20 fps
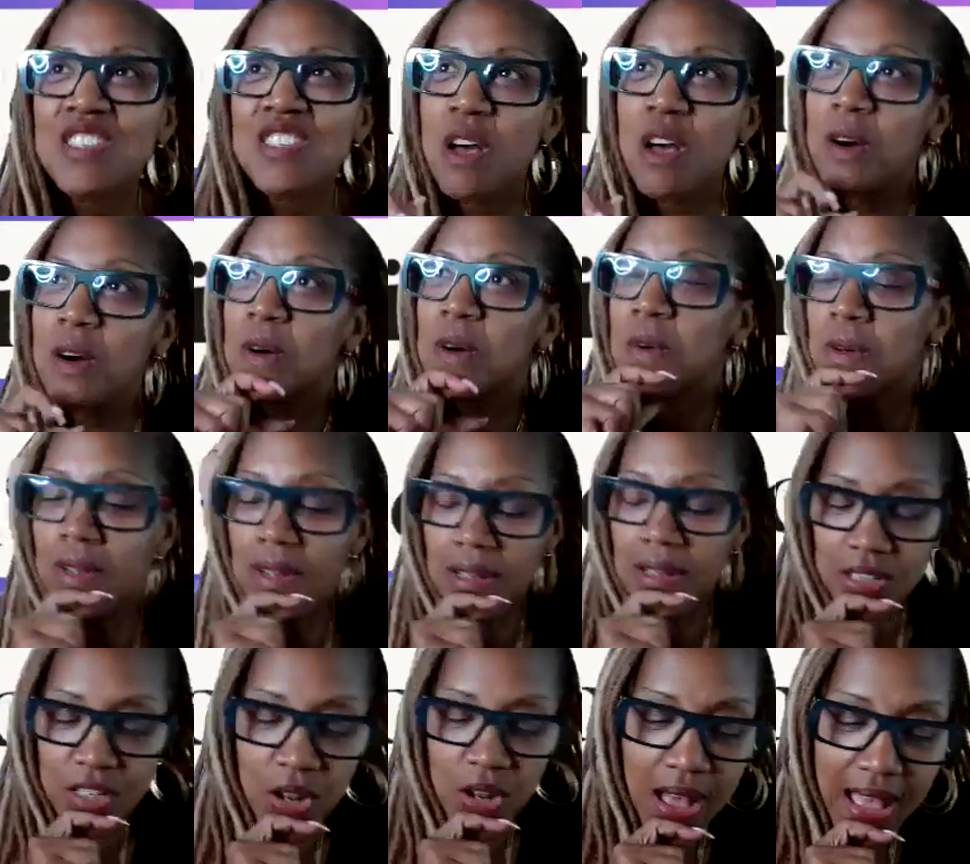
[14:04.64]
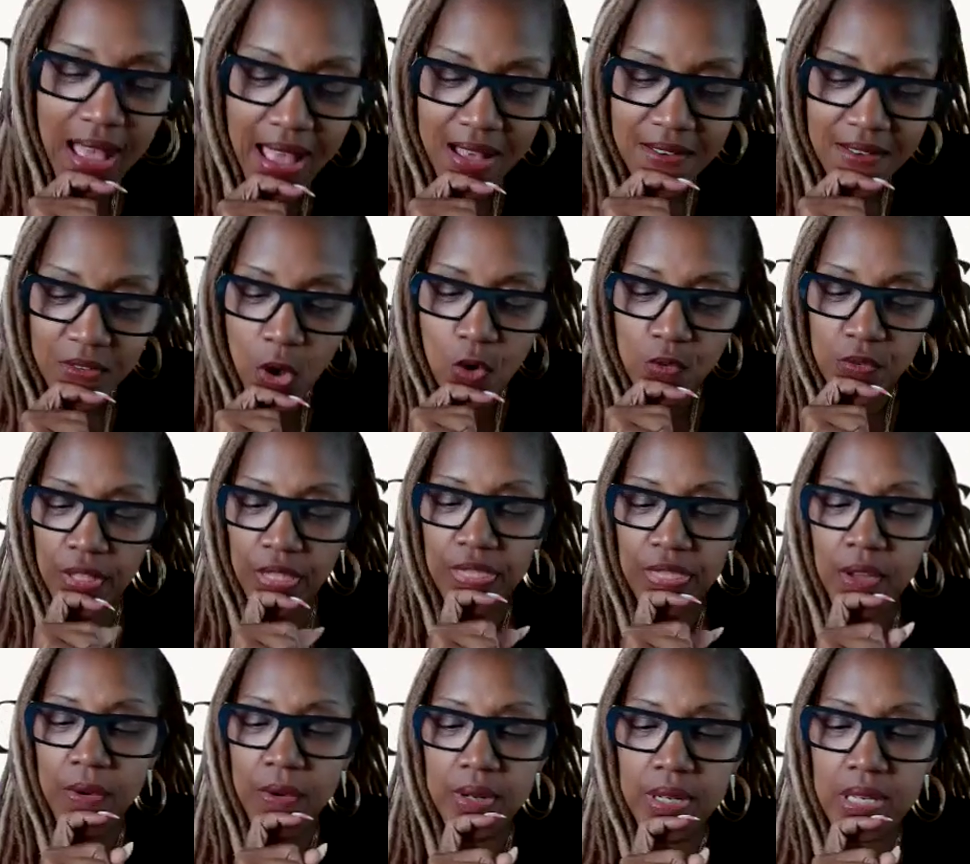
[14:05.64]
So, I have over
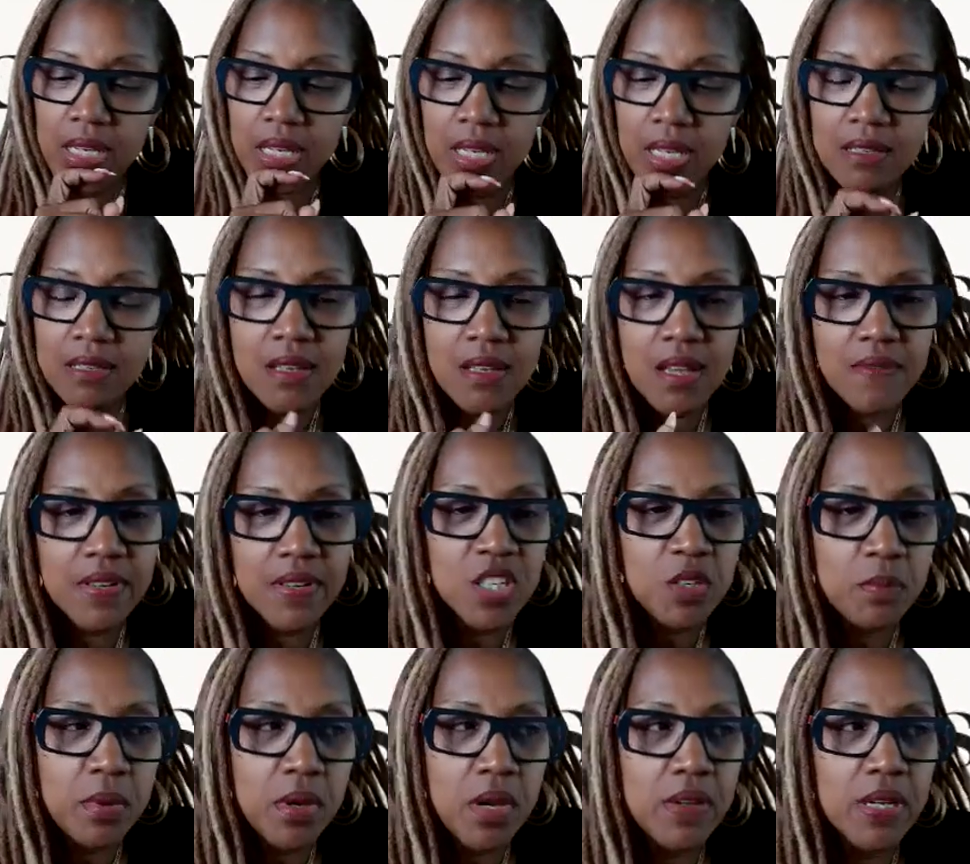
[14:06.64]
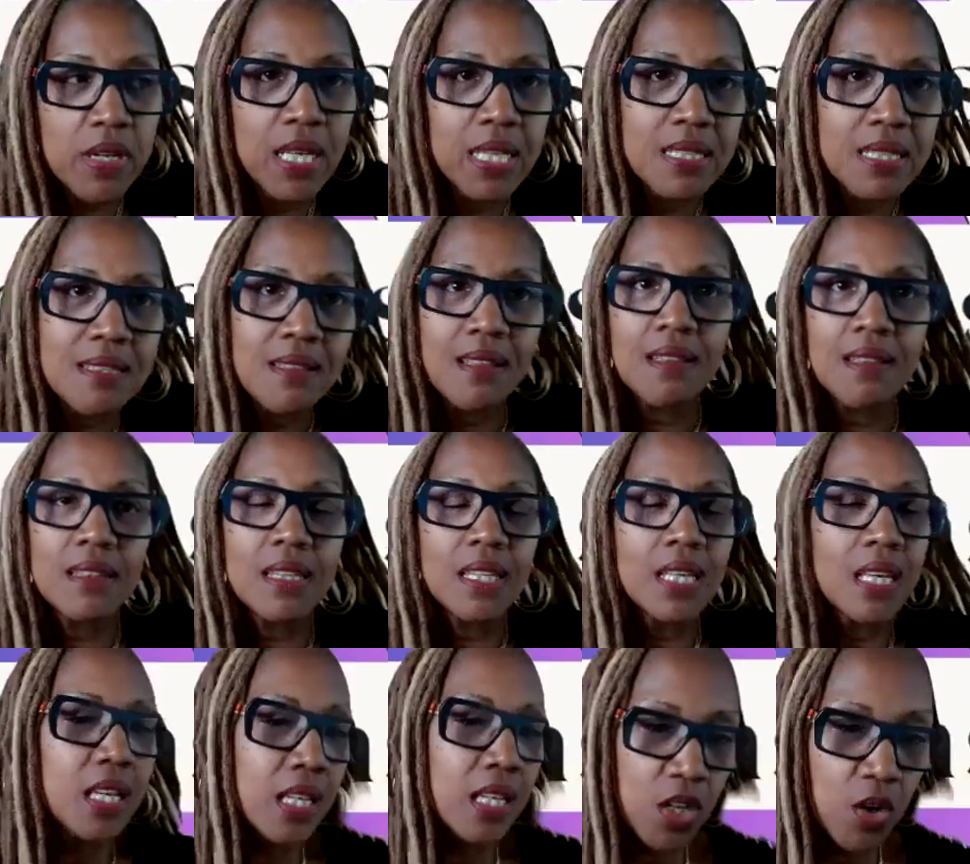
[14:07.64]
30 years of experience
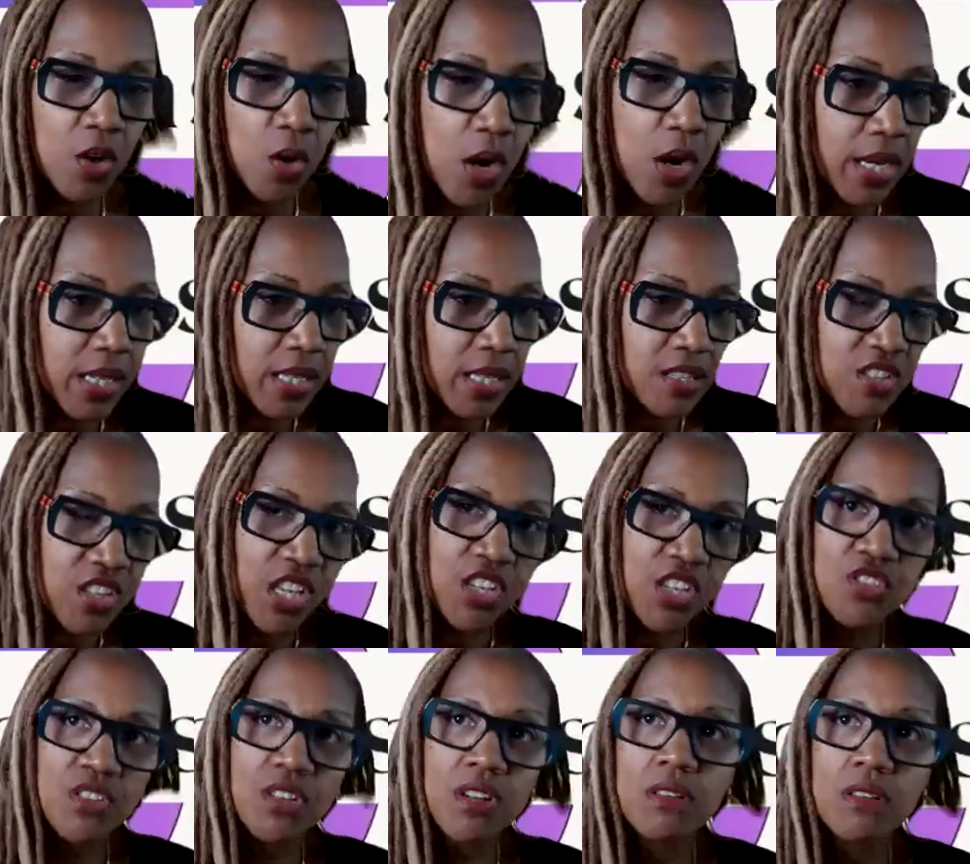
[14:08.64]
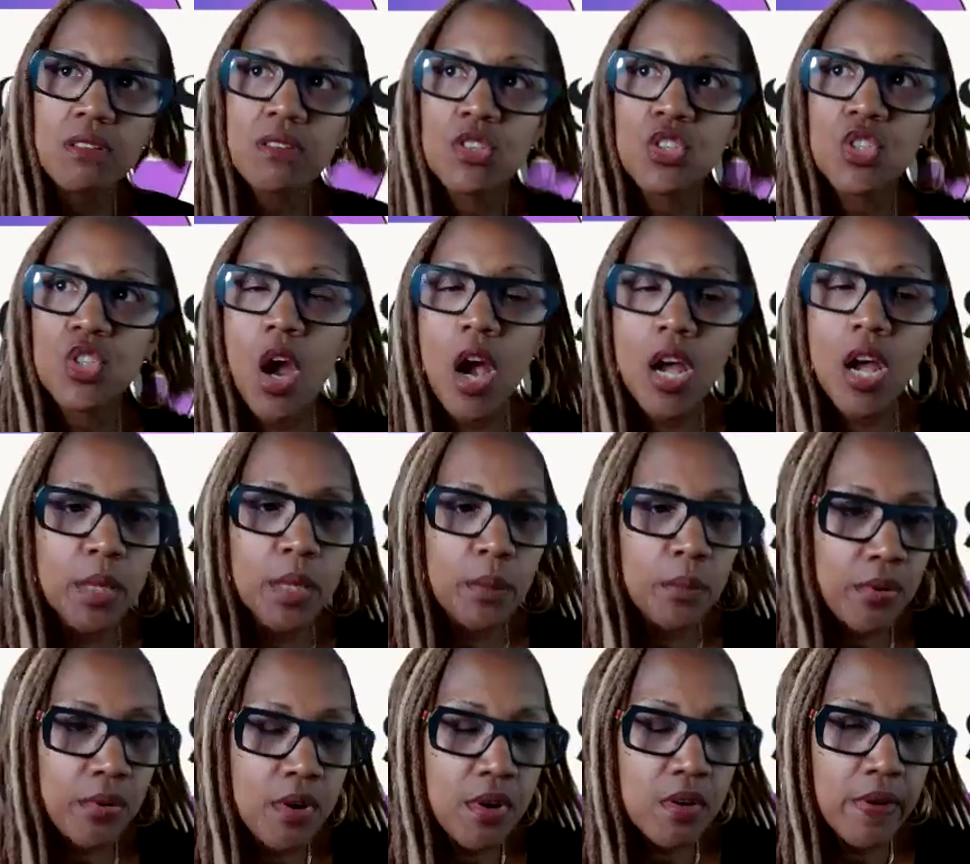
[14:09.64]
leading organizations,
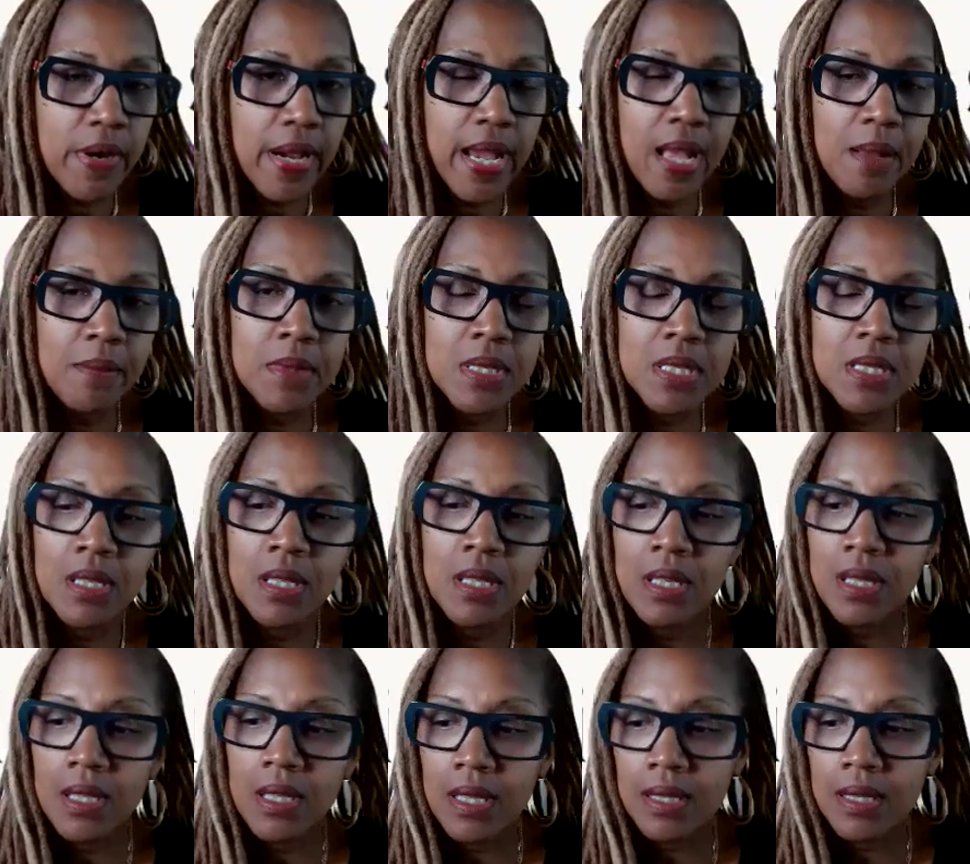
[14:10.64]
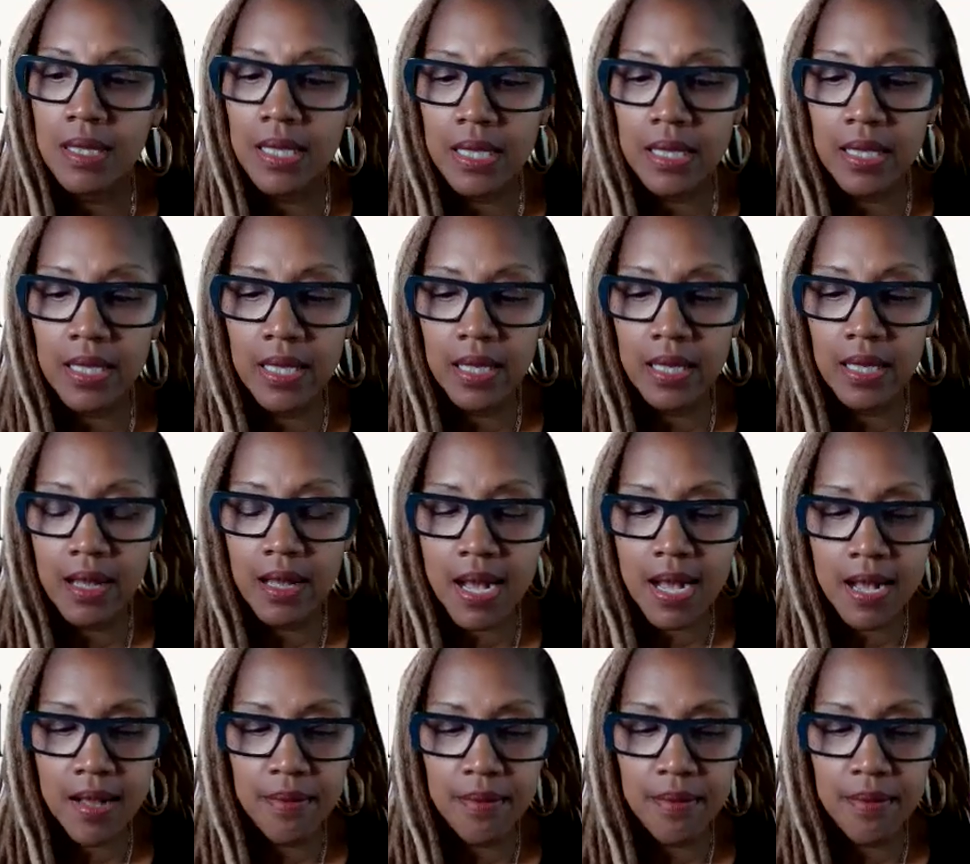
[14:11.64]
starting programs, leading